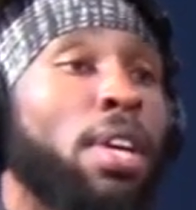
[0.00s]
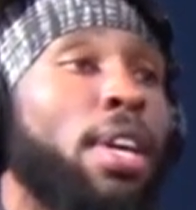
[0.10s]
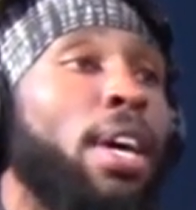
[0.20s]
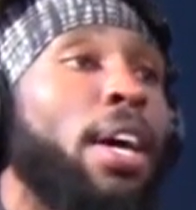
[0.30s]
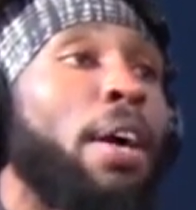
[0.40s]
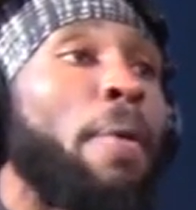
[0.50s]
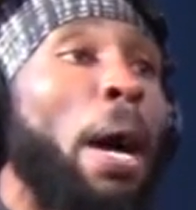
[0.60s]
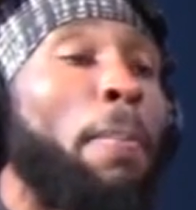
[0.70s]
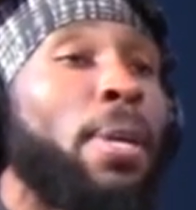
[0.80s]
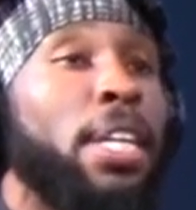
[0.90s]
I
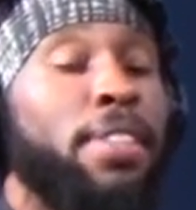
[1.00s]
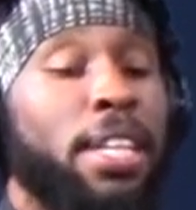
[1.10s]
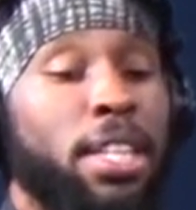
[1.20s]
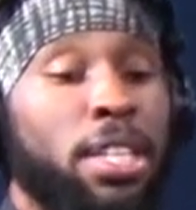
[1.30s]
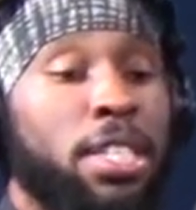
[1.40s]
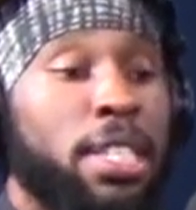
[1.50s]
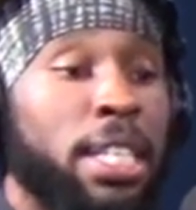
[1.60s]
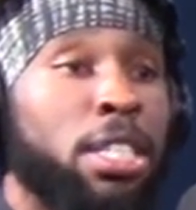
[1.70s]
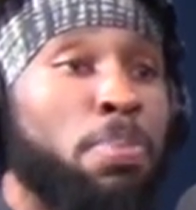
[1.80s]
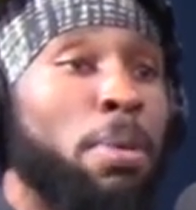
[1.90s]
believe that there
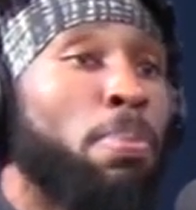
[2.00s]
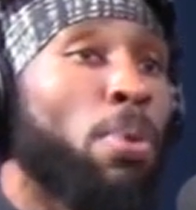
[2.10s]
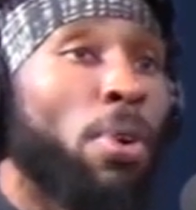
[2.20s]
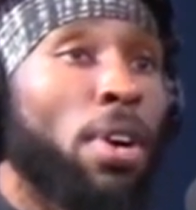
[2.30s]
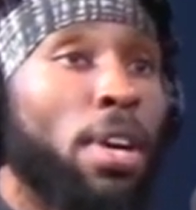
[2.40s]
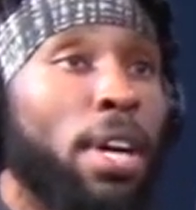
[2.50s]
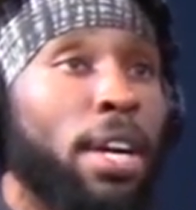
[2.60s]
needs to be more.